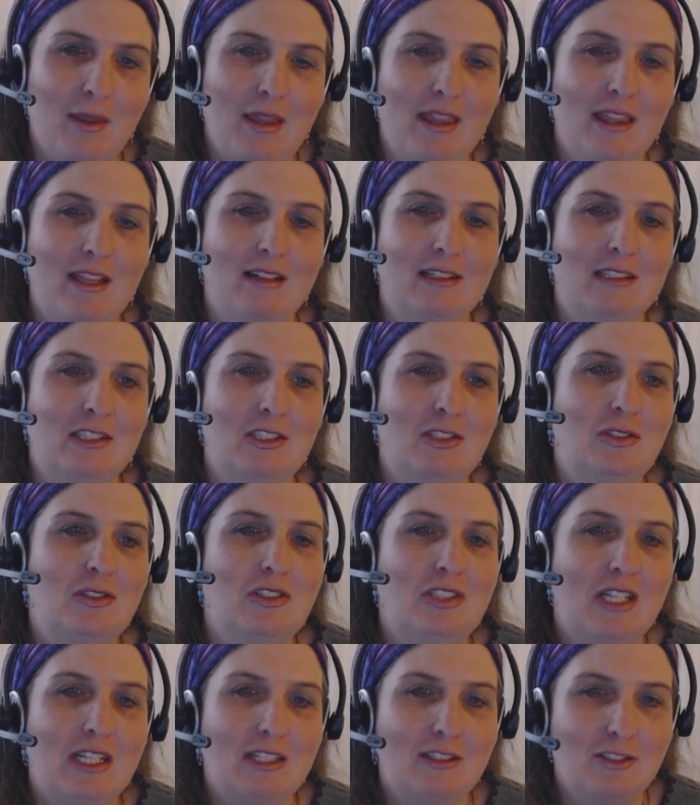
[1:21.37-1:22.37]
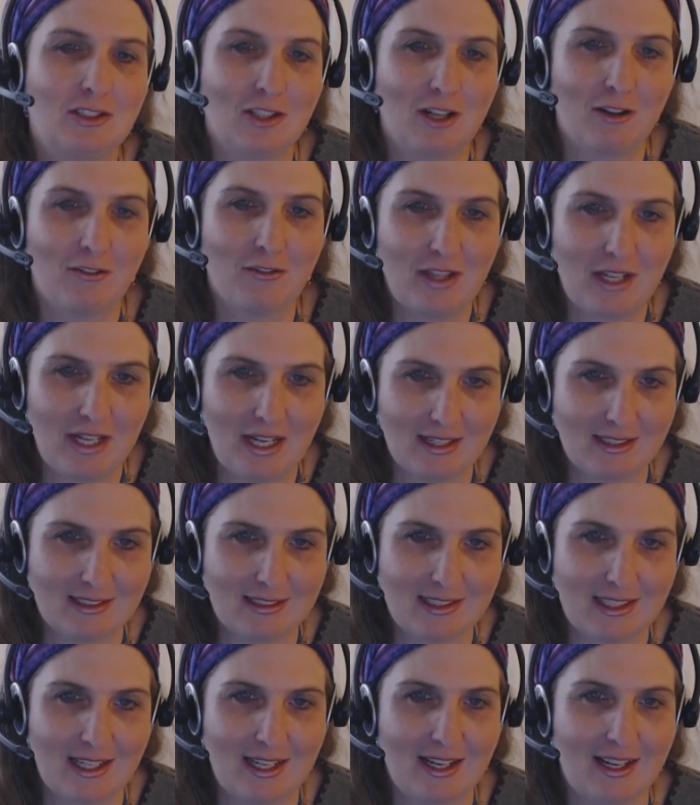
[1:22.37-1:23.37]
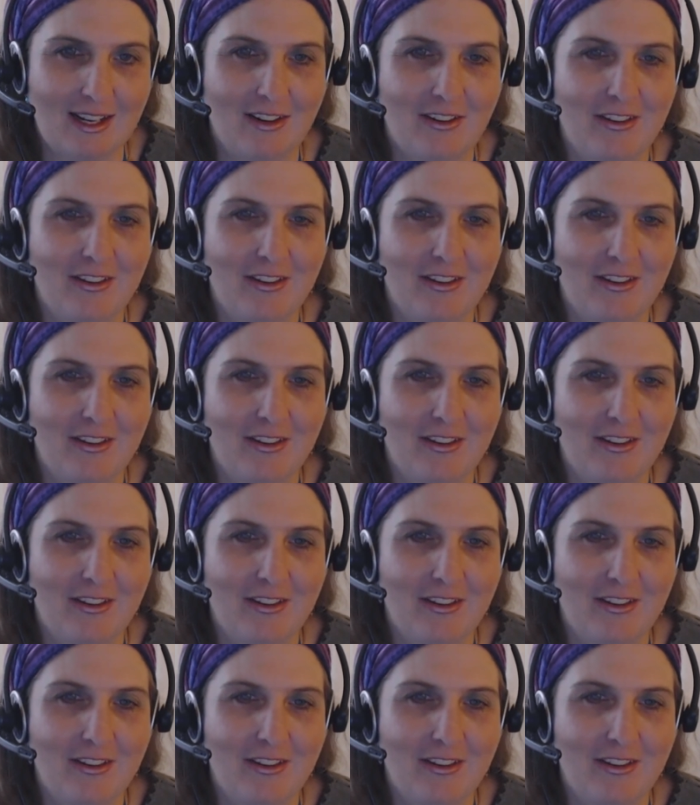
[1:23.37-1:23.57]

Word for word: and then on Tuesday, you shut off the next thing.